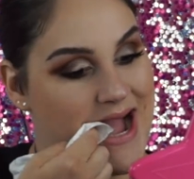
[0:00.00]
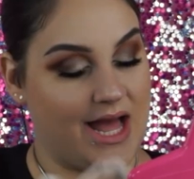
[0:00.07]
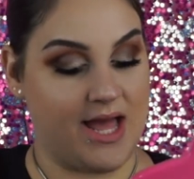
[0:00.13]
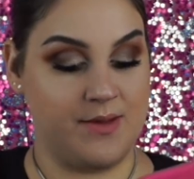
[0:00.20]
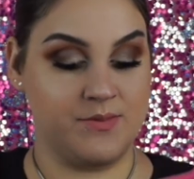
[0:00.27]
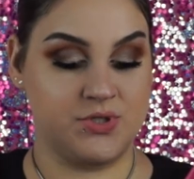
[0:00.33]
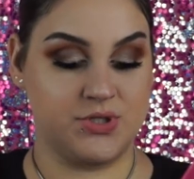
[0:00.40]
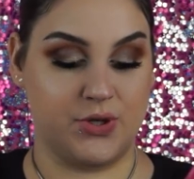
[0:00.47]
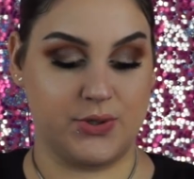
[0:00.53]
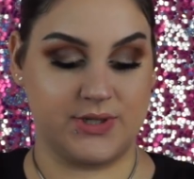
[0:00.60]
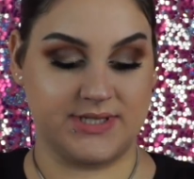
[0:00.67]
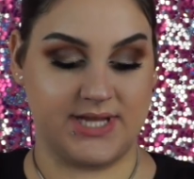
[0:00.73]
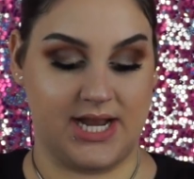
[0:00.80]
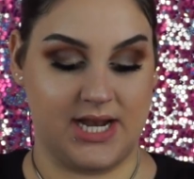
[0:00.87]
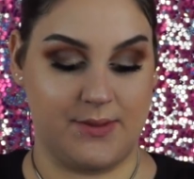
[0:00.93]
I'm so
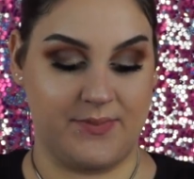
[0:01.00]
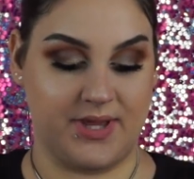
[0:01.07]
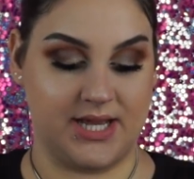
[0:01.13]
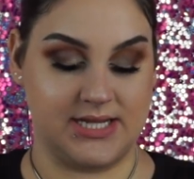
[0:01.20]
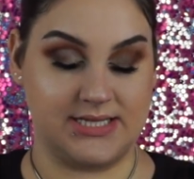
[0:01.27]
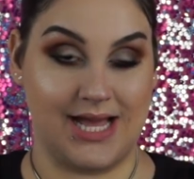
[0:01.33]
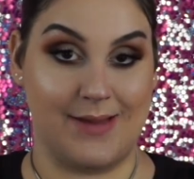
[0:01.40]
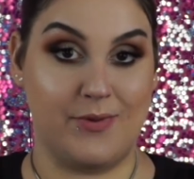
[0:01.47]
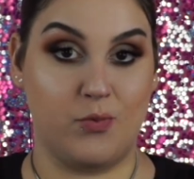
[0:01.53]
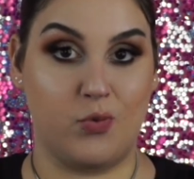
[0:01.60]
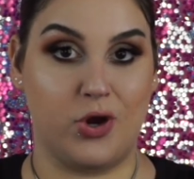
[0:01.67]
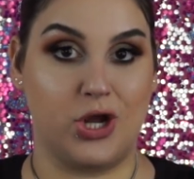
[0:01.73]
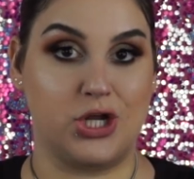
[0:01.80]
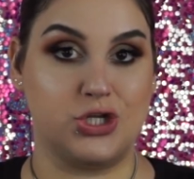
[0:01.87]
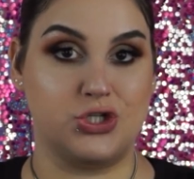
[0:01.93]
excited because I've been
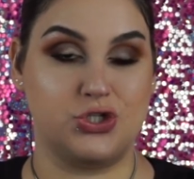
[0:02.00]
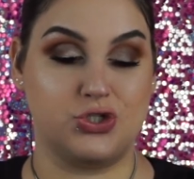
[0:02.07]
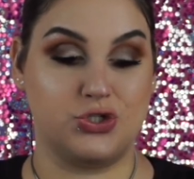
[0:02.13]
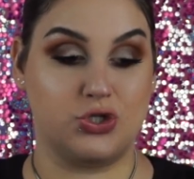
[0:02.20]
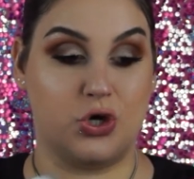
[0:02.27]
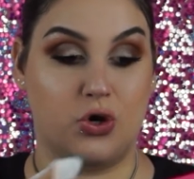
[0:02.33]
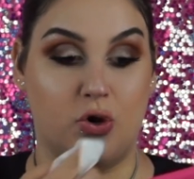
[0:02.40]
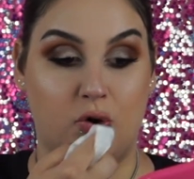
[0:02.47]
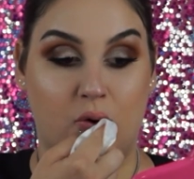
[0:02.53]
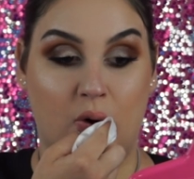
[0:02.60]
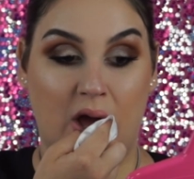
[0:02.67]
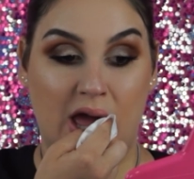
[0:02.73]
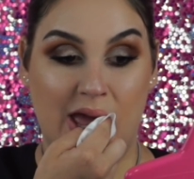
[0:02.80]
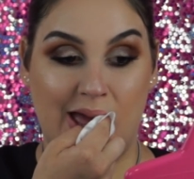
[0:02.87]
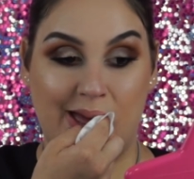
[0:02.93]
wearing
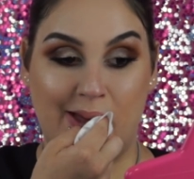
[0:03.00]
so